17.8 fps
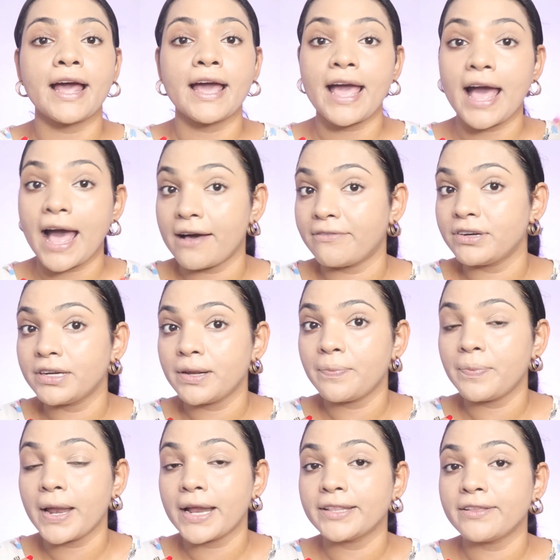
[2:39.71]
I haven't
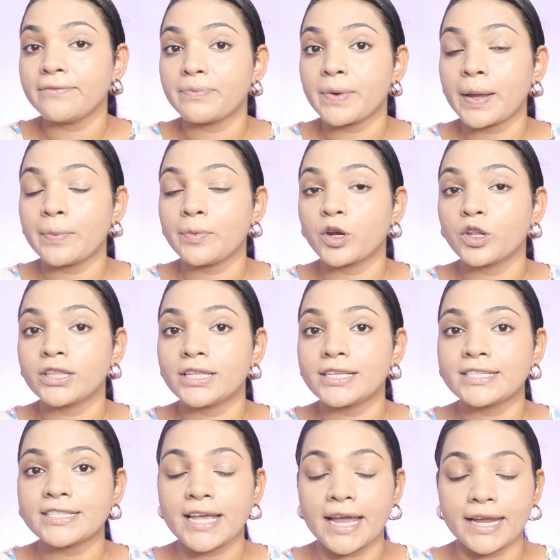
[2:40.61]
applied the primer on
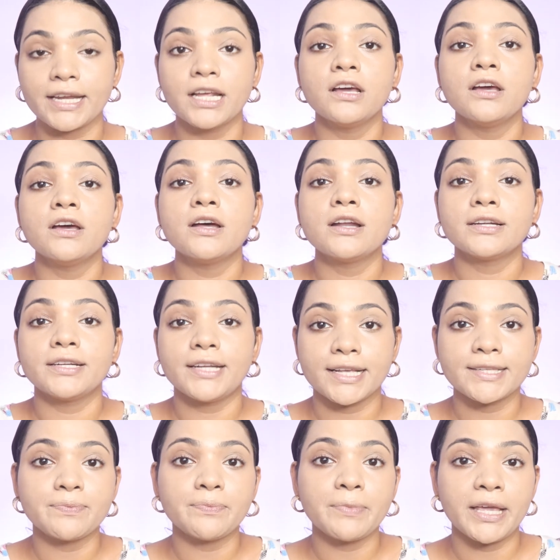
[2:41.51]
this side
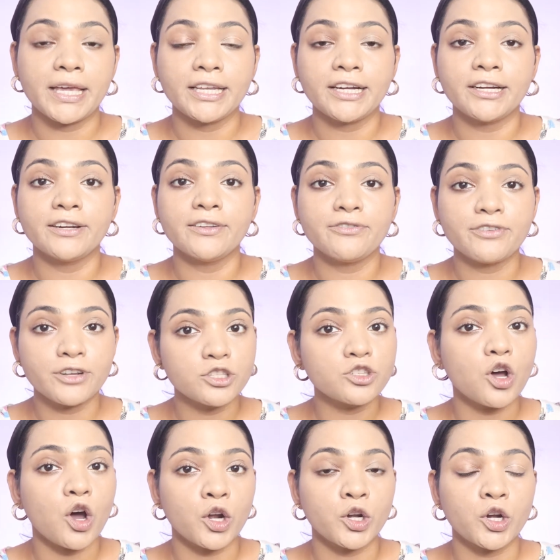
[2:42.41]
does make any
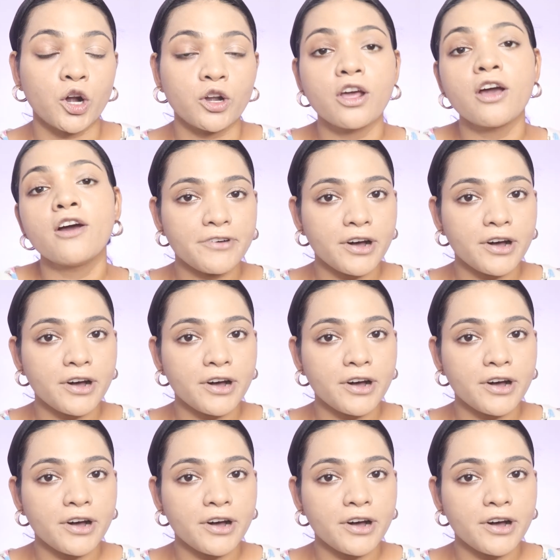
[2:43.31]
difference or not.